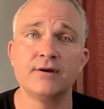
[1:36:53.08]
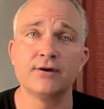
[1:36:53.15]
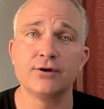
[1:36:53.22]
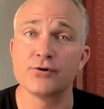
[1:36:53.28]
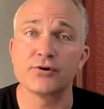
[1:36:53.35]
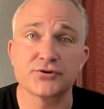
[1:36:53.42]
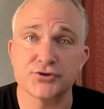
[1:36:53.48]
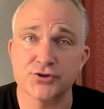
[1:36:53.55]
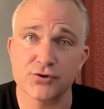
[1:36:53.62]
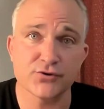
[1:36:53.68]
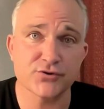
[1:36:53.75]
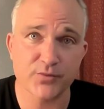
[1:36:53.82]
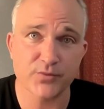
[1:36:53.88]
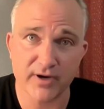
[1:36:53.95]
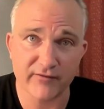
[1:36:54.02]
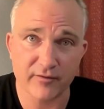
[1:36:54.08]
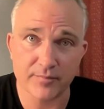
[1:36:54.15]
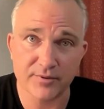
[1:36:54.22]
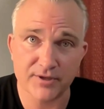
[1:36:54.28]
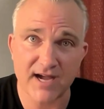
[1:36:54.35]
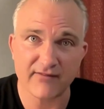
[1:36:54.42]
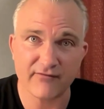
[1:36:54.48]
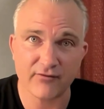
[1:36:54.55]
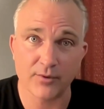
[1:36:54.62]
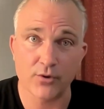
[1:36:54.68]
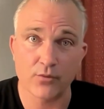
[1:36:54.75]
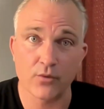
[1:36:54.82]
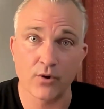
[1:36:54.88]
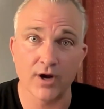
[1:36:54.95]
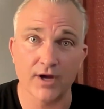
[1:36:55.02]
You can choose whatever platform
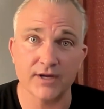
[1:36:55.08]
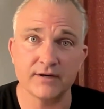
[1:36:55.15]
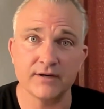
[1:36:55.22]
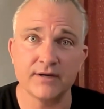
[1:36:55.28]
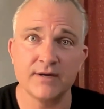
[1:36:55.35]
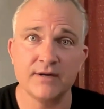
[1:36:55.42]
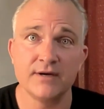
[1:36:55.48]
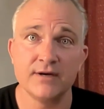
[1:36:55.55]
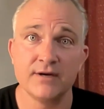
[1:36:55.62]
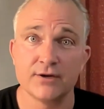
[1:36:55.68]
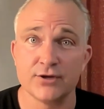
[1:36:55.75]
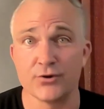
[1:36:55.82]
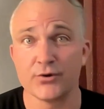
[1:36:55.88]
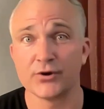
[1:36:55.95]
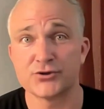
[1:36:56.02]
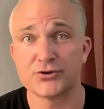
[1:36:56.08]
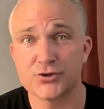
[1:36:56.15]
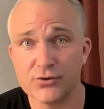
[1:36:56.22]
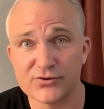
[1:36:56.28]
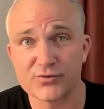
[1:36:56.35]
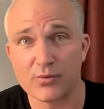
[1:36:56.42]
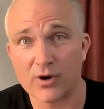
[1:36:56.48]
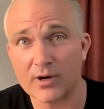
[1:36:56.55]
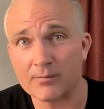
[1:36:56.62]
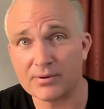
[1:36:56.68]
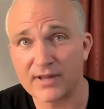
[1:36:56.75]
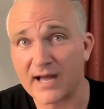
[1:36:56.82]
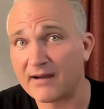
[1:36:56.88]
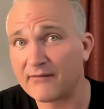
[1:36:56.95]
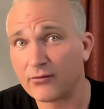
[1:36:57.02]
you want. You can choose one
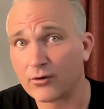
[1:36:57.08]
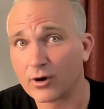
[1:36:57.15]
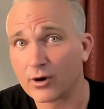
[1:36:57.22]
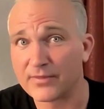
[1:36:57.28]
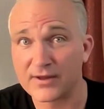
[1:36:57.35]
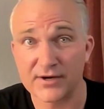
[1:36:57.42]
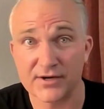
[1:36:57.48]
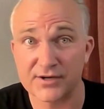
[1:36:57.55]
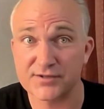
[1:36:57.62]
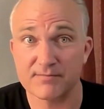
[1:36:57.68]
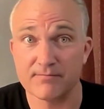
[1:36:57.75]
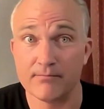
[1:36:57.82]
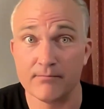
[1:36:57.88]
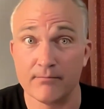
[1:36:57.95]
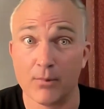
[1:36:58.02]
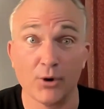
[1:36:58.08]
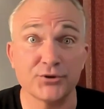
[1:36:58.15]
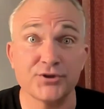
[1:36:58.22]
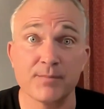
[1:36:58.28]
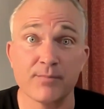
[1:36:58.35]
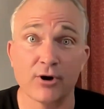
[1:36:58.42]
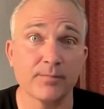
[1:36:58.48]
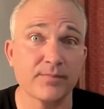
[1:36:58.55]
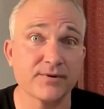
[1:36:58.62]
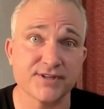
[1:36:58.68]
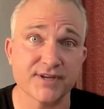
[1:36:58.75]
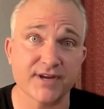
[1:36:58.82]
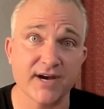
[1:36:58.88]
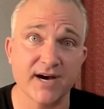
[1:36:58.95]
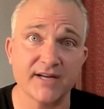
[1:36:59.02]
platform and then just multi-purpose
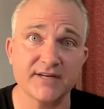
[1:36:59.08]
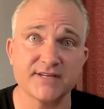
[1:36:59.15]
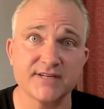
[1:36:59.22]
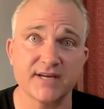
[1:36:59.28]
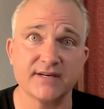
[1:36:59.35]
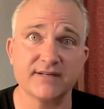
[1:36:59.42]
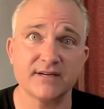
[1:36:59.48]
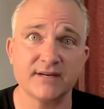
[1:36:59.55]
the content.